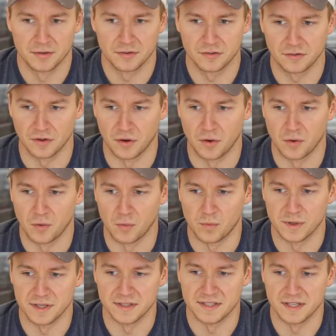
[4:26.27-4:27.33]
So
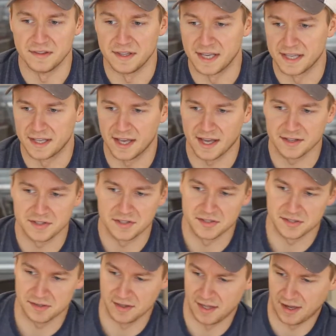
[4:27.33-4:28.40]
we did the
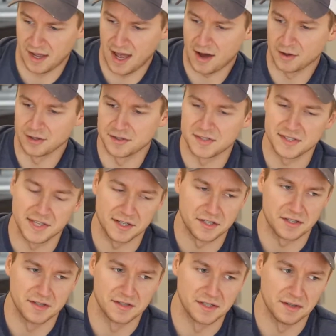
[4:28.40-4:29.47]
outer
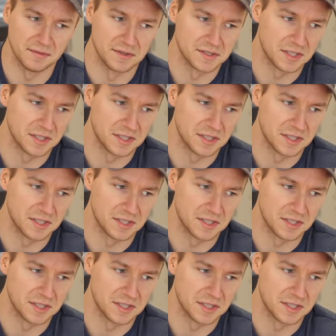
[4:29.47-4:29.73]
sections of the